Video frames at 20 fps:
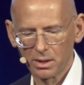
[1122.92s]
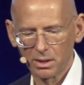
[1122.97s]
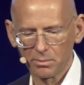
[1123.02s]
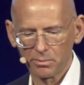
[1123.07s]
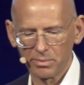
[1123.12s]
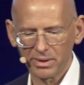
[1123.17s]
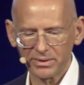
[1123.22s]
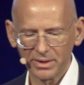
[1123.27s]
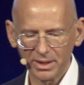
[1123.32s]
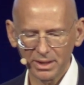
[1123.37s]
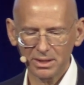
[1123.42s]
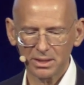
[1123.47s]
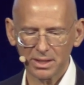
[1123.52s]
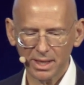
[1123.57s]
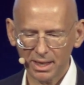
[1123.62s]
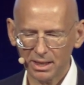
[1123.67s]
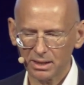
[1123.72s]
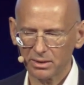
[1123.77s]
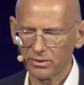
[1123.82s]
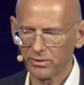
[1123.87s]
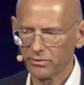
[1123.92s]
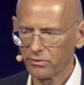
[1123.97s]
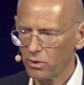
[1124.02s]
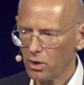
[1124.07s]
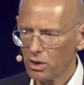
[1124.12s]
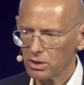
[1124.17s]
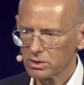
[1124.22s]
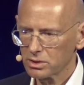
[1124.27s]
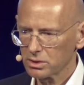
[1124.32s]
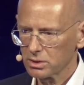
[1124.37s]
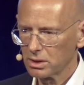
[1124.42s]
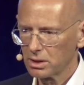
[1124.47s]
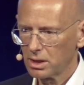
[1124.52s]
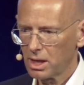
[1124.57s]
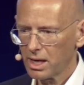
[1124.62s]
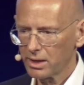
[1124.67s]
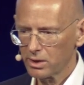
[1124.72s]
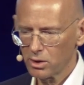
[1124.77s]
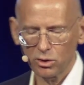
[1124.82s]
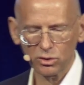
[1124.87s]
but these negative thoughts
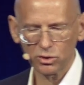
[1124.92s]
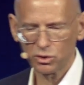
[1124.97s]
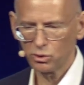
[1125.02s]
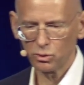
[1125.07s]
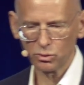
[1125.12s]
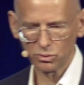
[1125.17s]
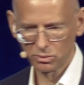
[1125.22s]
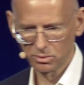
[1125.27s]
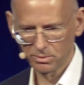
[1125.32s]
are not you.